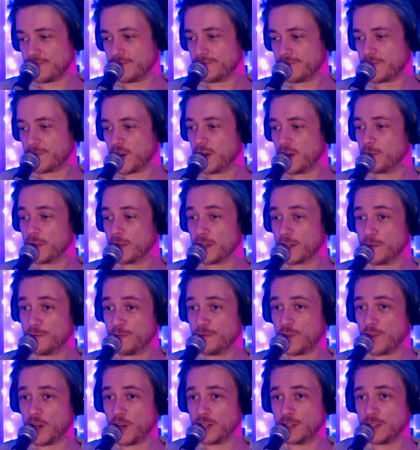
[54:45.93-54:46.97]
Right, we're going to
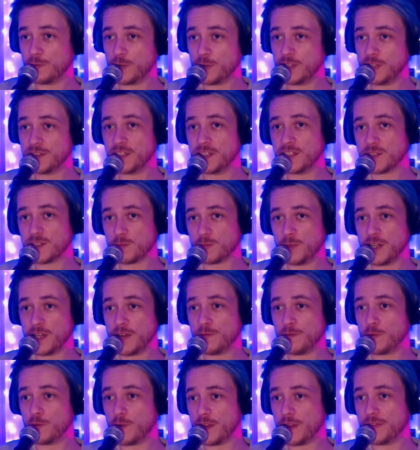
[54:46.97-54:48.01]
finally read these. We never
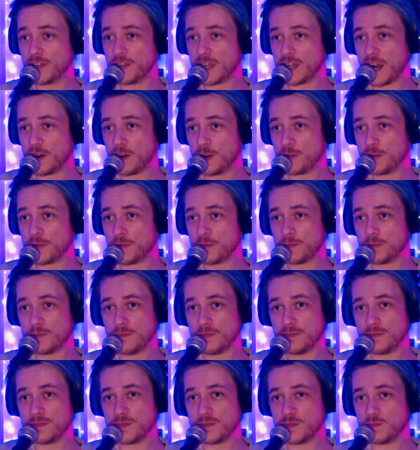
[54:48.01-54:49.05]
read the Gareth
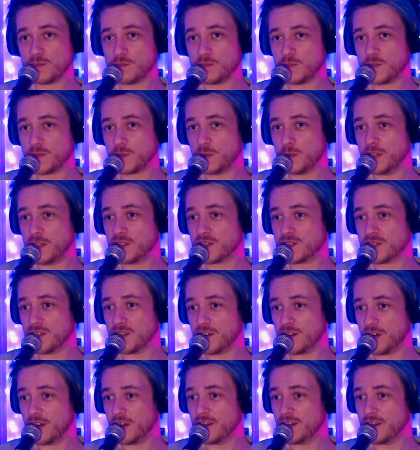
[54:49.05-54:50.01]
tweets, did I?